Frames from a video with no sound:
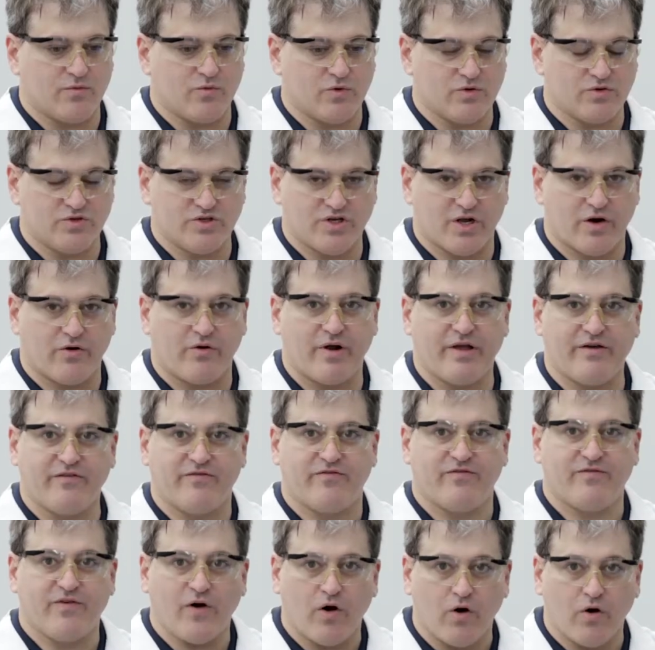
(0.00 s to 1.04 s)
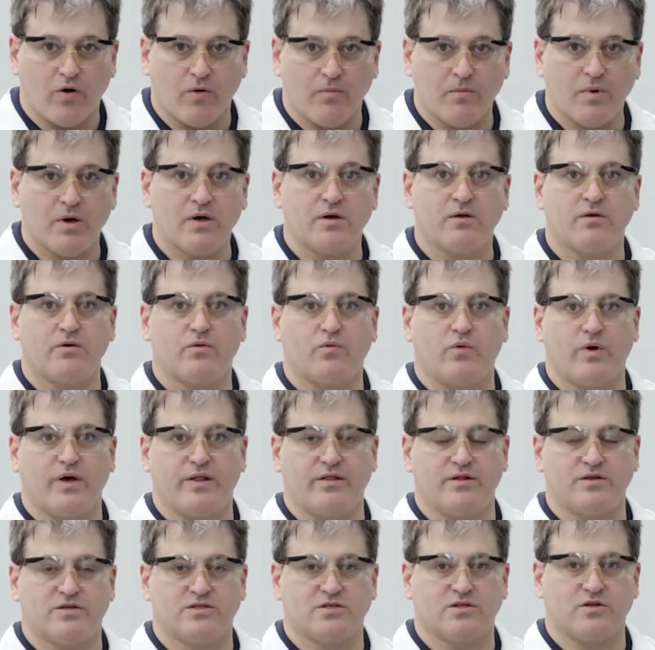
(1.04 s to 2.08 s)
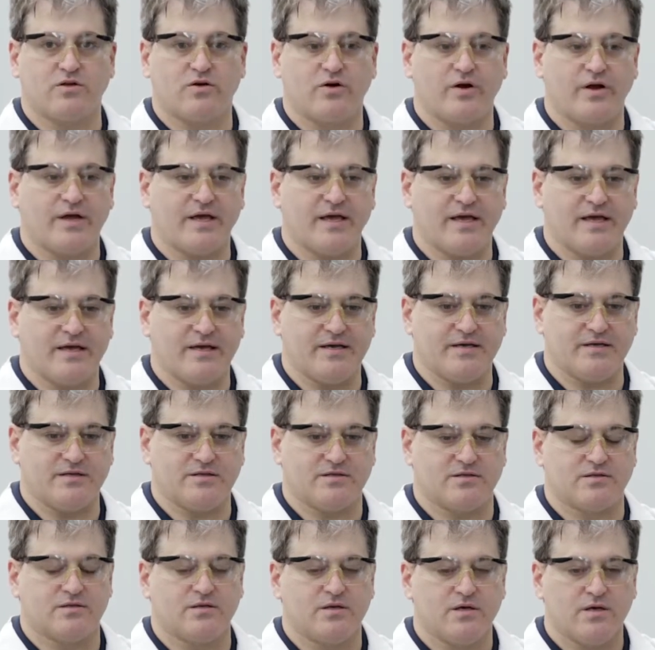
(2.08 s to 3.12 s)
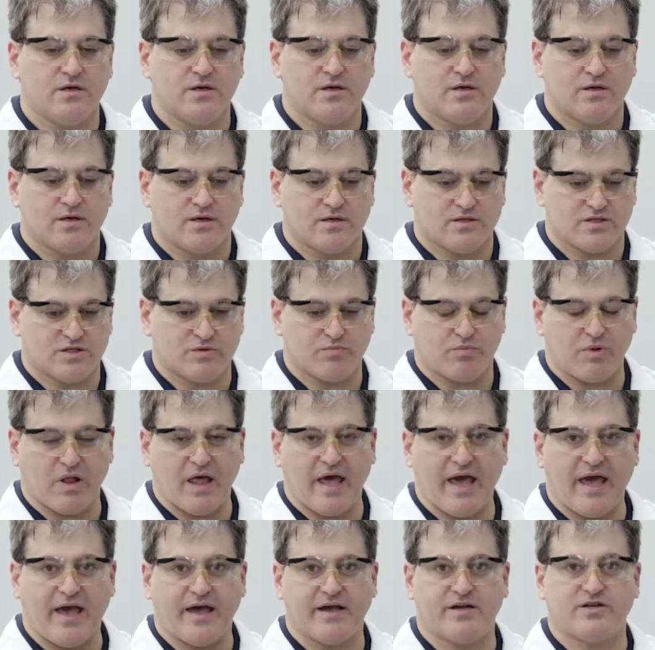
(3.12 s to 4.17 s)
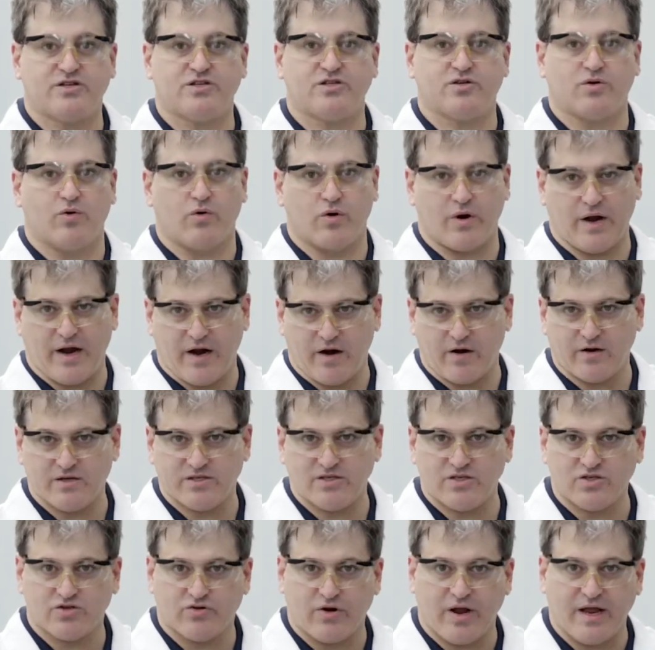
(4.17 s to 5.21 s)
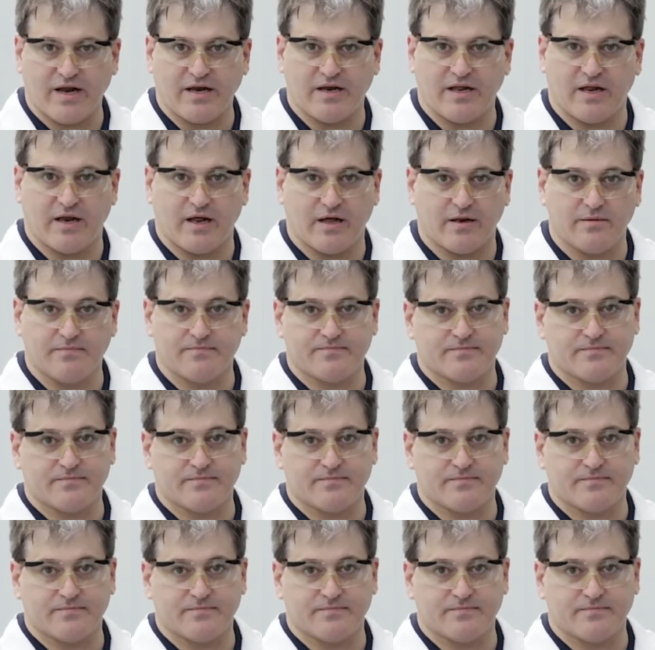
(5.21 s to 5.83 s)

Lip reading: will generate foam when the slurry is splashed or air is entrained in it.